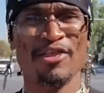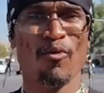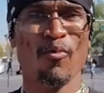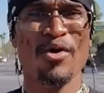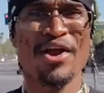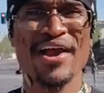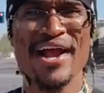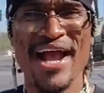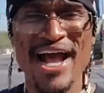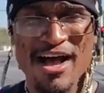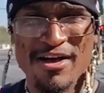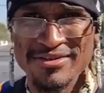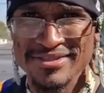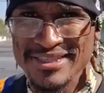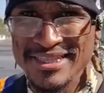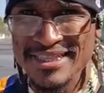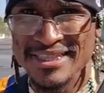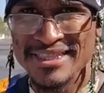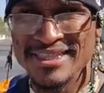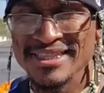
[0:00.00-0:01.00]
the
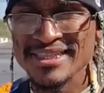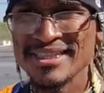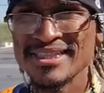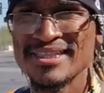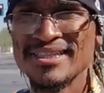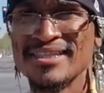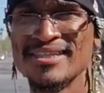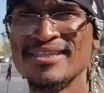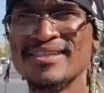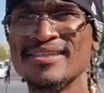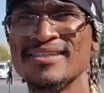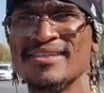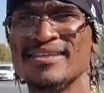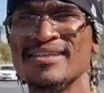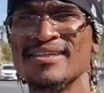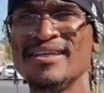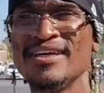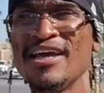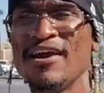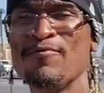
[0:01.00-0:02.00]
warehouses.
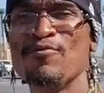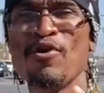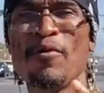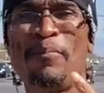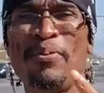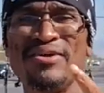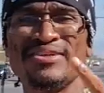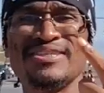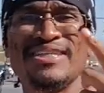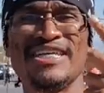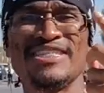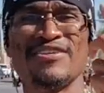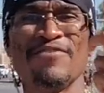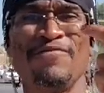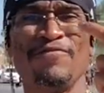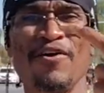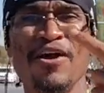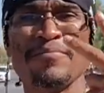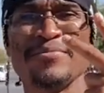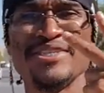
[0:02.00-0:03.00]
If you're a person that's
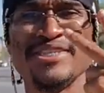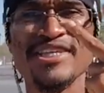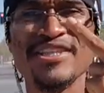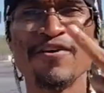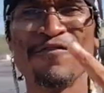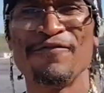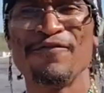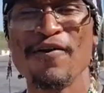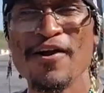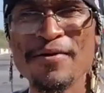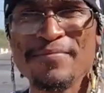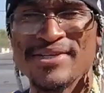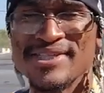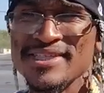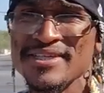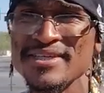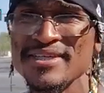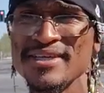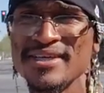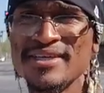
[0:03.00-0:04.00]
in pharmacy, the
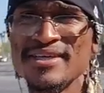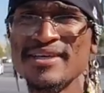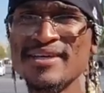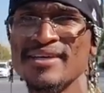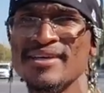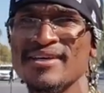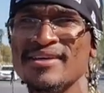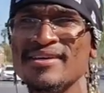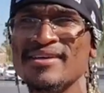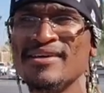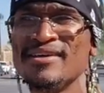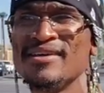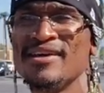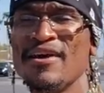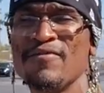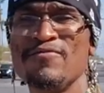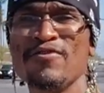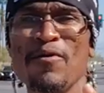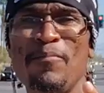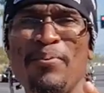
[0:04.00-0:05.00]
pharmacy.
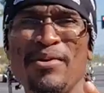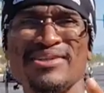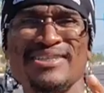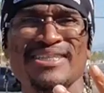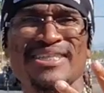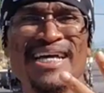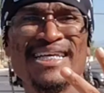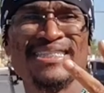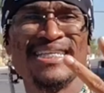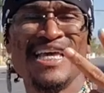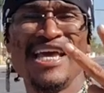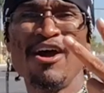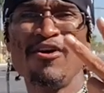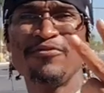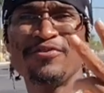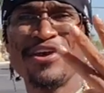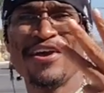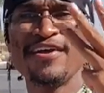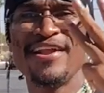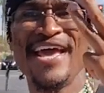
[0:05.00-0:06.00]
If you're a person that's in
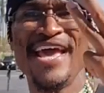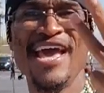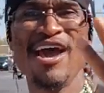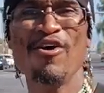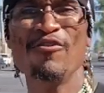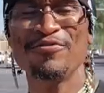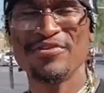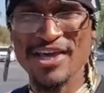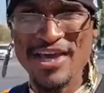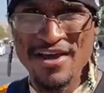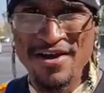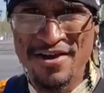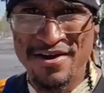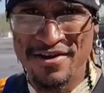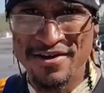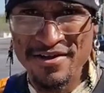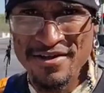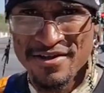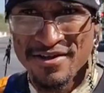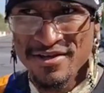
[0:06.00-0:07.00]
healthcare, the healthcare.
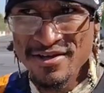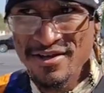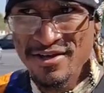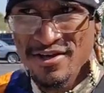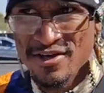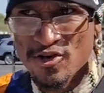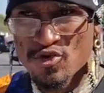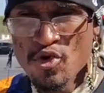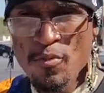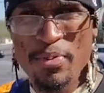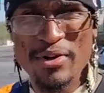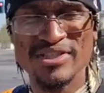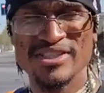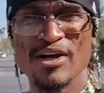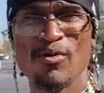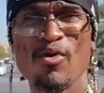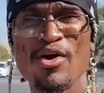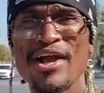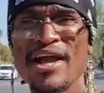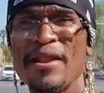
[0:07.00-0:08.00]
you're a
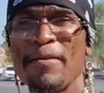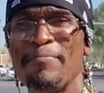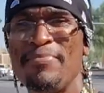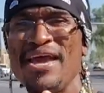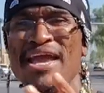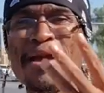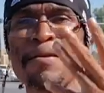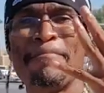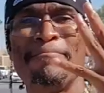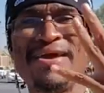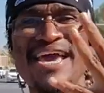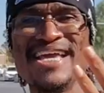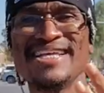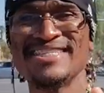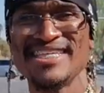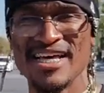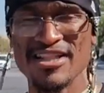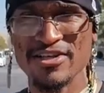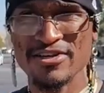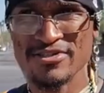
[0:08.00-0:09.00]
person that work at a bank,
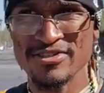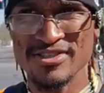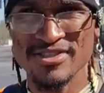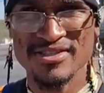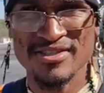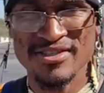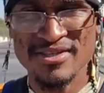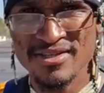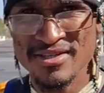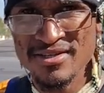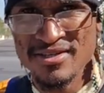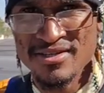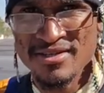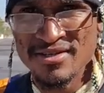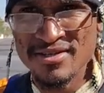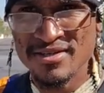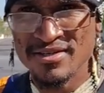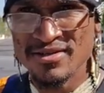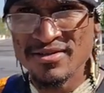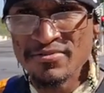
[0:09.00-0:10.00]
bank tellers,
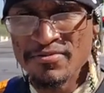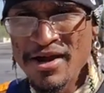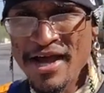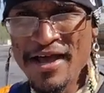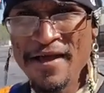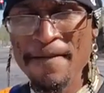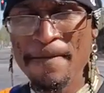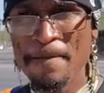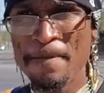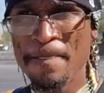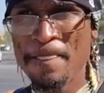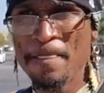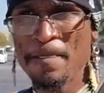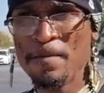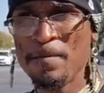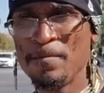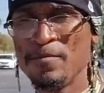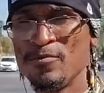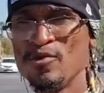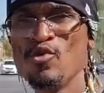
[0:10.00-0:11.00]
right?
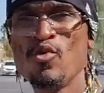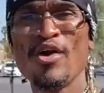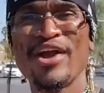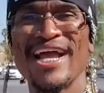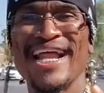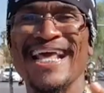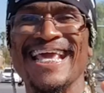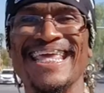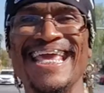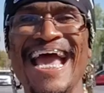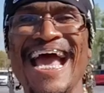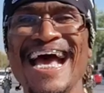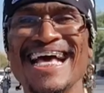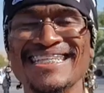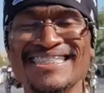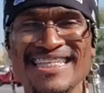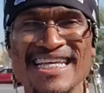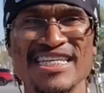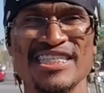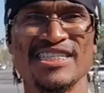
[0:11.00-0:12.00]
You work at a
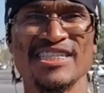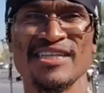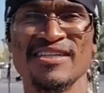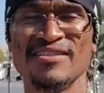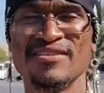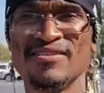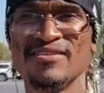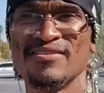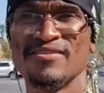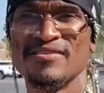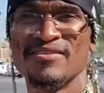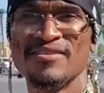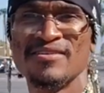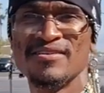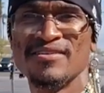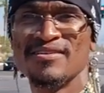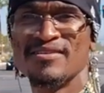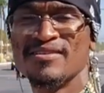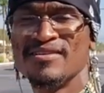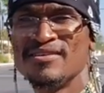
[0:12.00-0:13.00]
gas station.
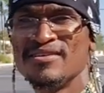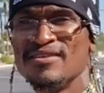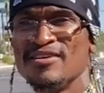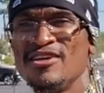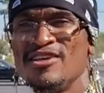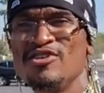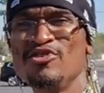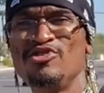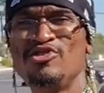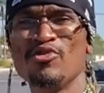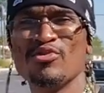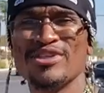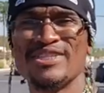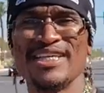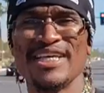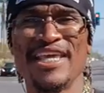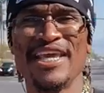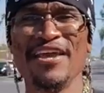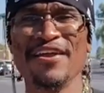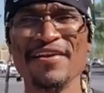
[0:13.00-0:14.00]
You're doing
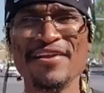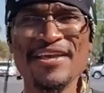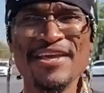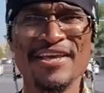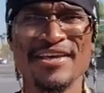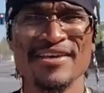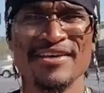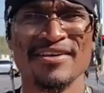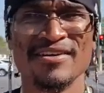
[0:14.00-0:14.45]
security.